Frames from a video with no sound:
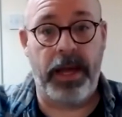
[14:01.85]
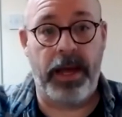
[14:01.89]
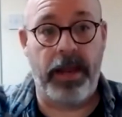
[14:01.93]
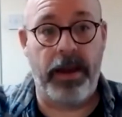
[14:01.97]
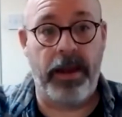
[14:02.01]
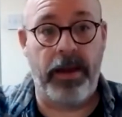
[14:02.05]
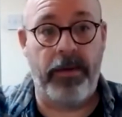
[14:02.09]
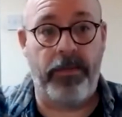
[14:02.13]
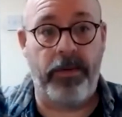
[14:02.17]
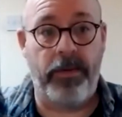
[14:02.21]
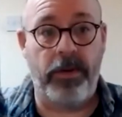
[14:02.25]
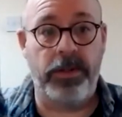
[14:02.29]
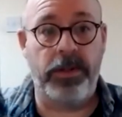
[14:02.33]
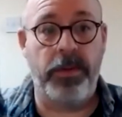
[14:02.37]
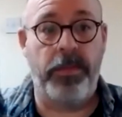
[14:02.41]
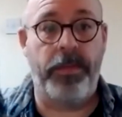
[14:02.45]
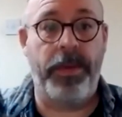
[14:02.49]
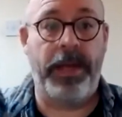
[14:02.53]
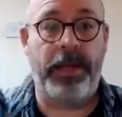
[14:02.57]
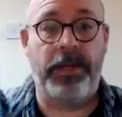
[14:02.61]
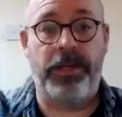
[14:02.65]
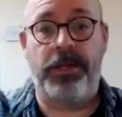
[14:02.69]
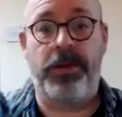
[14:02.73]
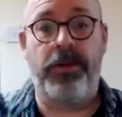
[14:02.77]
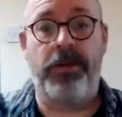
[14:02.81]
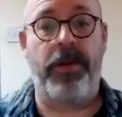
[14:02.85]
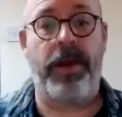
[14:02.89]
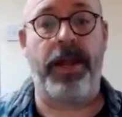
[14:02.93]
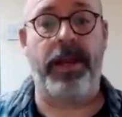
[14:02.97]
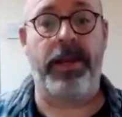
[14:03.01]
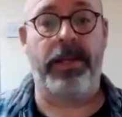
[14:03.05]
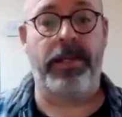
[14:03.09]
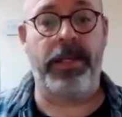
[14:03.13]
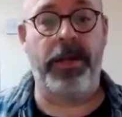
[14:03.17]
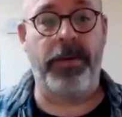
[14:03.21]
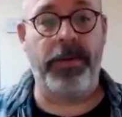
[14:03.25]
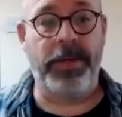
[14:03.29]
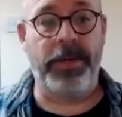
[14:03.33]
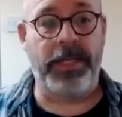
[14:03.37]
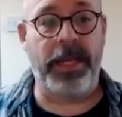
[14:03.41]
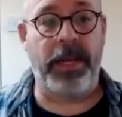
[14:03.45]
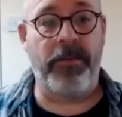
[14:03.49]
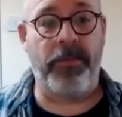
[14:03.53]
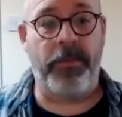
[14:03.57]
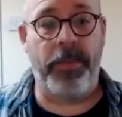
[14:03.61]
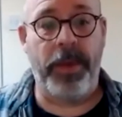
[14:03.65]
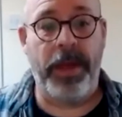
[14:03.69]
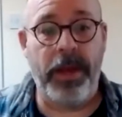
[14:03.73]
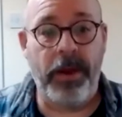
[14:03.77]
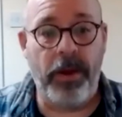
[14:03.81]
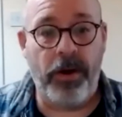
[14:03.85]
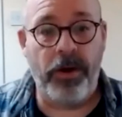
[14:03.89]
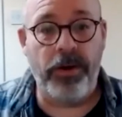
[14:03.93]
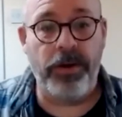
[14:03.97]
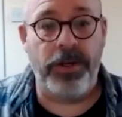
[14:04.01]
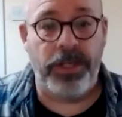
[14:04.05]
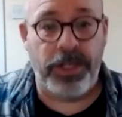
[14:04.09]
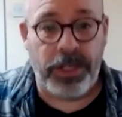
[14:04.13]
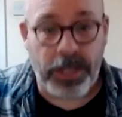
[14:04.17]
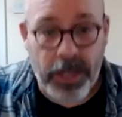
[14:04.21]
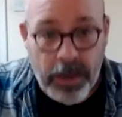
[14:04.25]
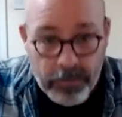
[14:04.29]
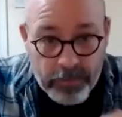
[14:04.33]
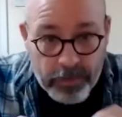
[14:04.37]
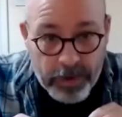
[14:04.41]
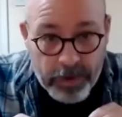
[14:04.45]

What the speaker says: and I've got a big screen. So instead of being hunched over a